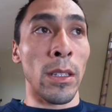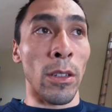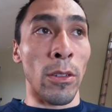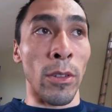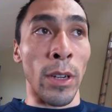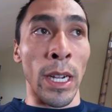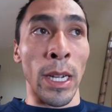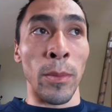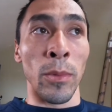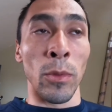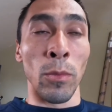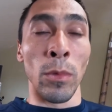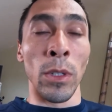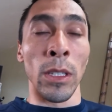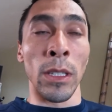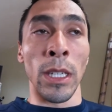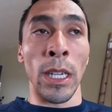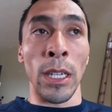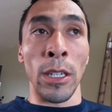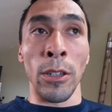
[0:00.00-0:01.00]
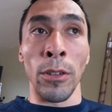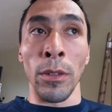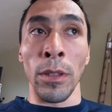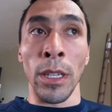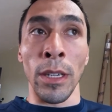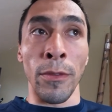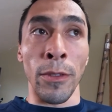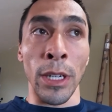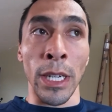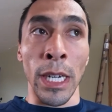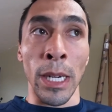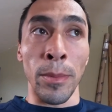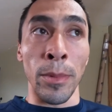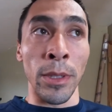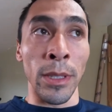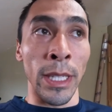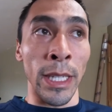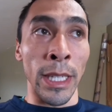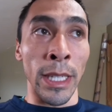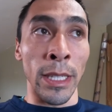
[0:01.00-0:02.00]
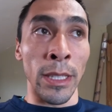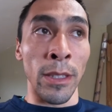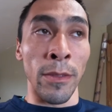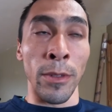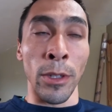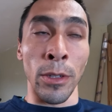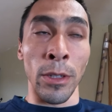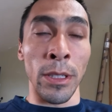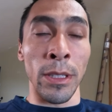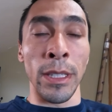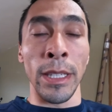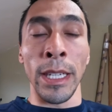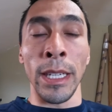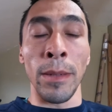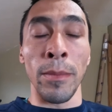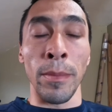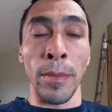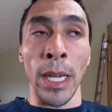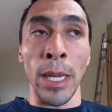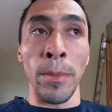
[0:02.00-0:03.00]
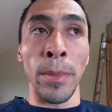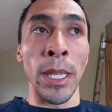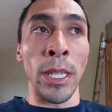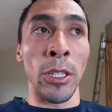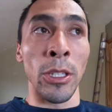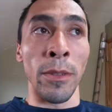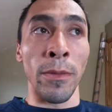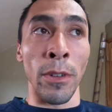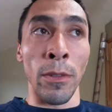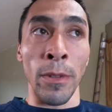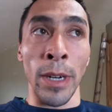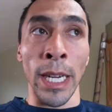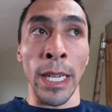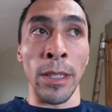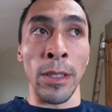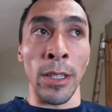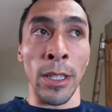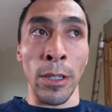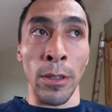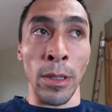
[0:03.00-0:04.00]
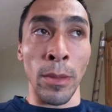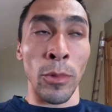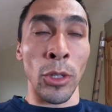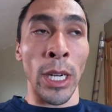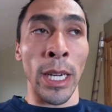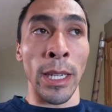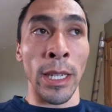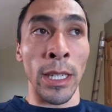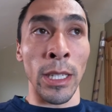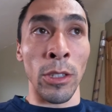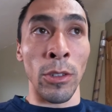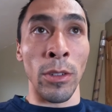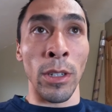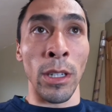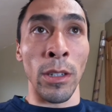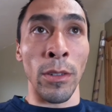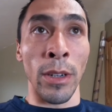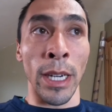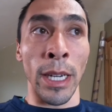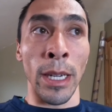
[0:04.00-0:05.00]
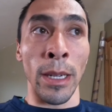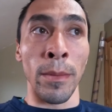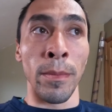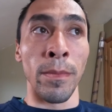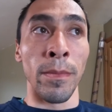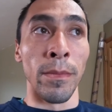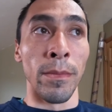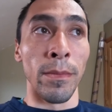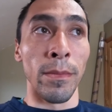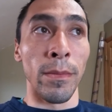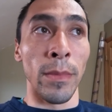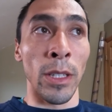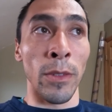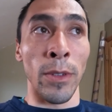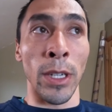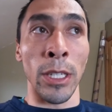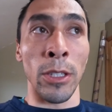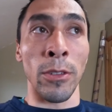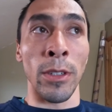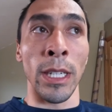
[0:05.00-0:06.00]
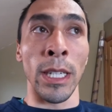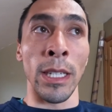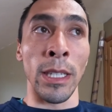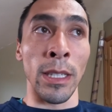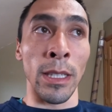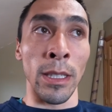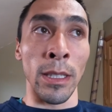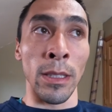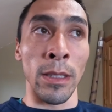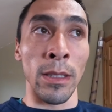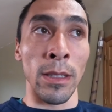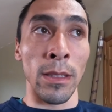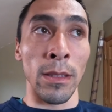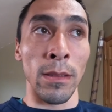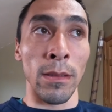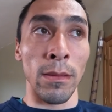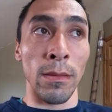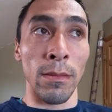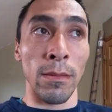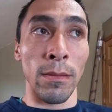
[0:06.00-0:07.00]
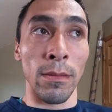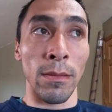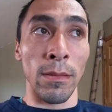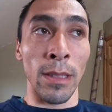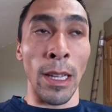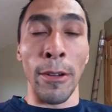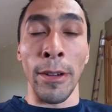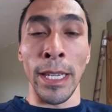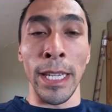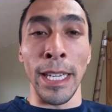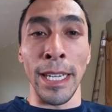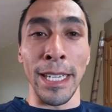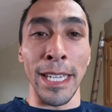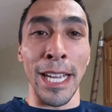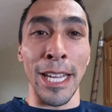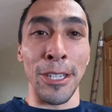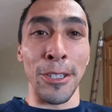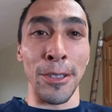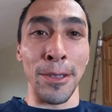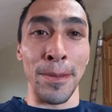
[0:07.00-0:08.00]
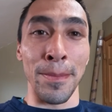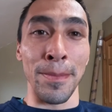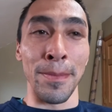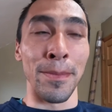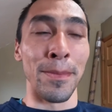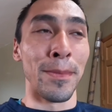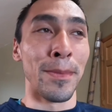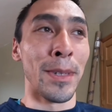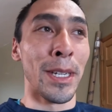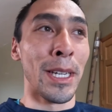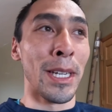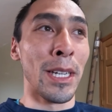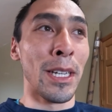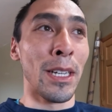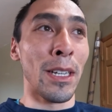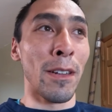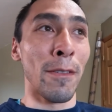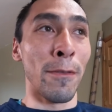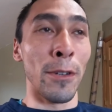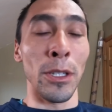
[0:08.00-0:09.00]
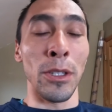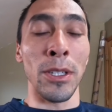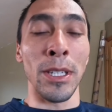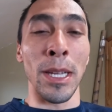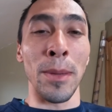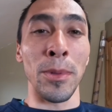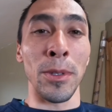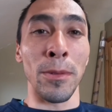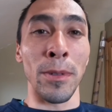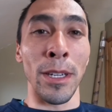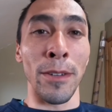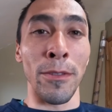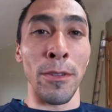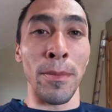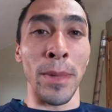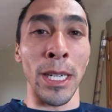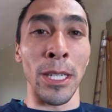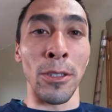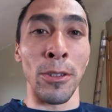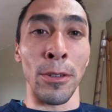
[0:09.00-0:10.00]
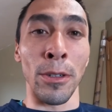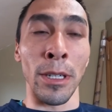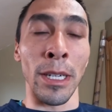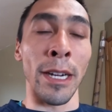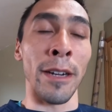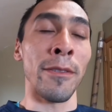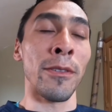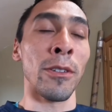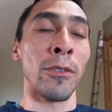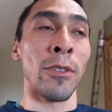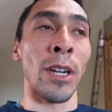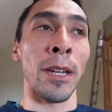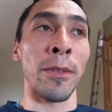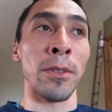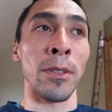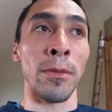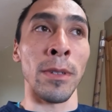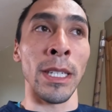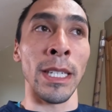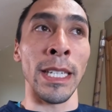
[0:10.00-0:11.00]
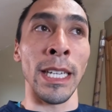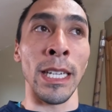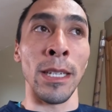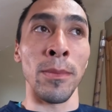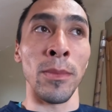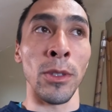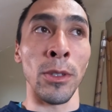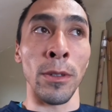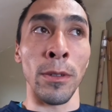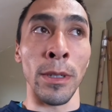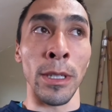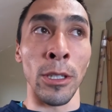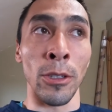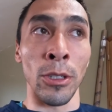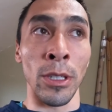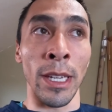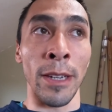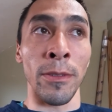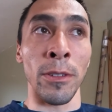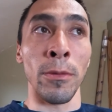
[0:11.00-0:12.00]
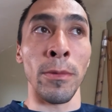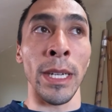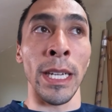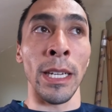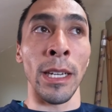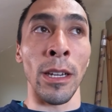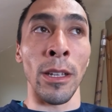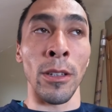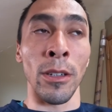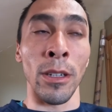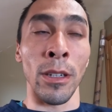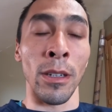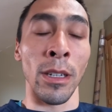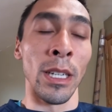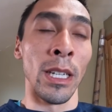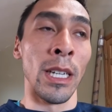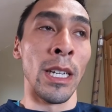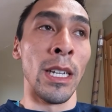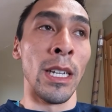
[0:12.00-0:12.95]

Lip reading: crabs will not go there for a couple days. I've noticed it at my beach, if it rains out and I'm trying to catch green crab, it's frustrating because now I can't catch them footsteps away from my door and I have to drive somewhere and get them. So I usually have to wait another